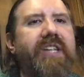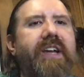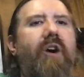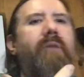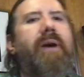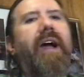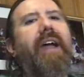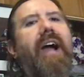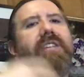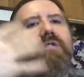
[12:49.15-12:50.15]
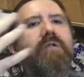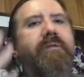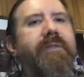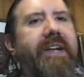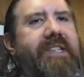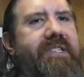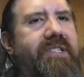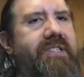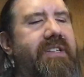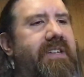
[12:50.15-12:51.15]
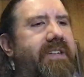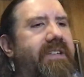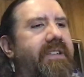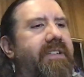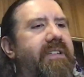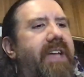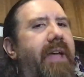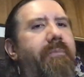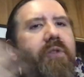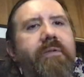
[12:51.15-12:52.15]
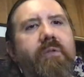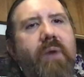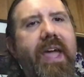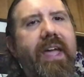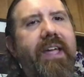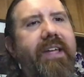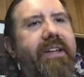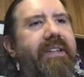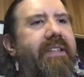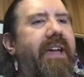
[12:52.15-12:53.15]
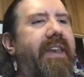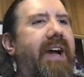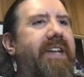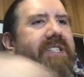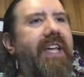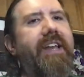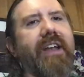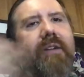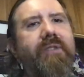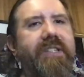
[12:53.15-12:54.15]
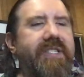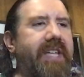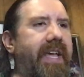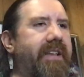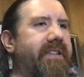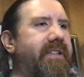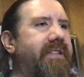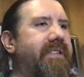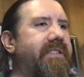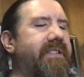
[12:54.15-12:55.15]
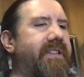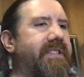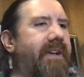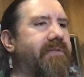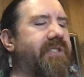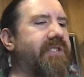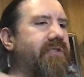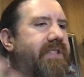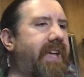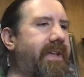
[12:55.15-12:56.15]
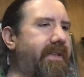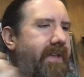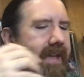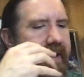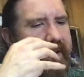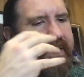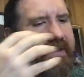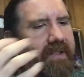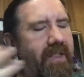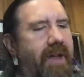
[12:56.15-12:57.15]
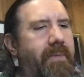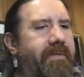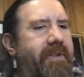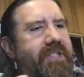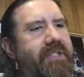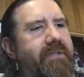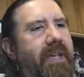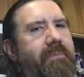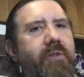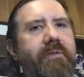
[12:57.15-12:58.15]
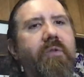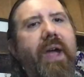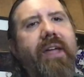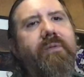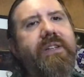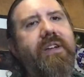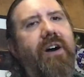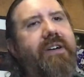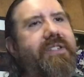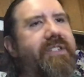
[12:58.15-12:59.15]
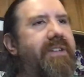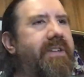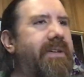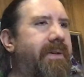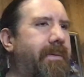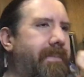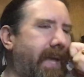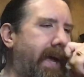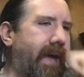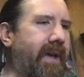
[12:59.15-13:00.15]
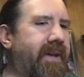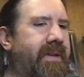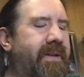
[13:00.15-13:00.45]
Like all my high school friends had moved away, and I stayed, and I went to state in San Francisco State, and a lot of my friends like moved away and went to college, and